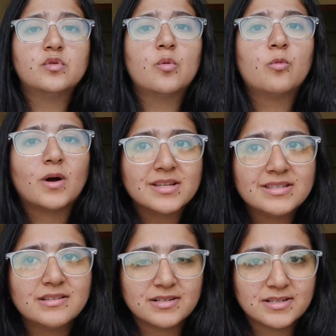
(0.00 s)
know
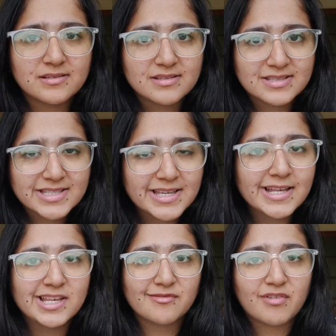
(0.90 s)
one
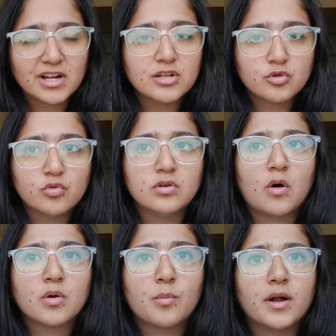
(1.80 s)
skill, one tool
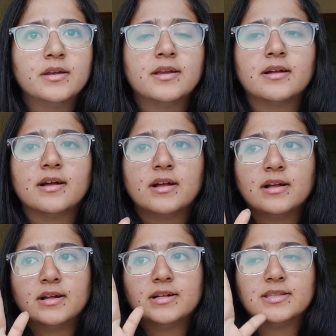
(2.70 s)
or one
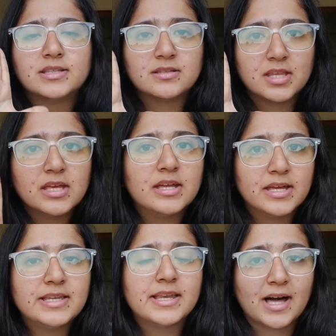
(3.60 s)
thing
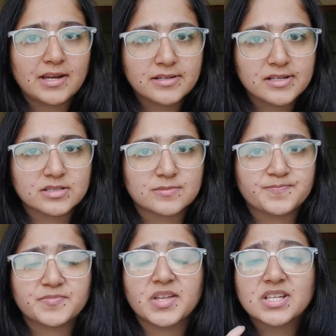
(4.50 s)
in analytics,
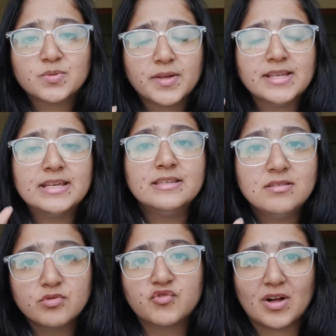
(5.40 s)
it's very
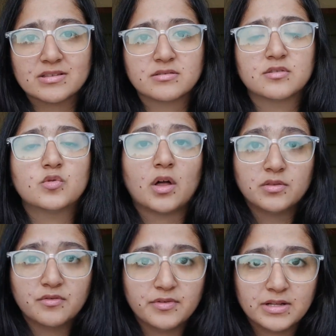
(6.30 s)
easy to translate into
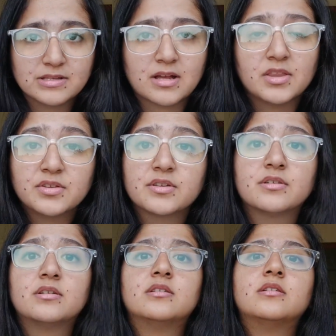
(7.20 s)
other fields, other
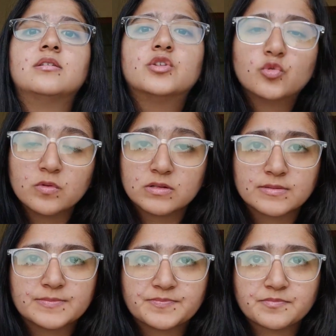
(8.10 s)
tools.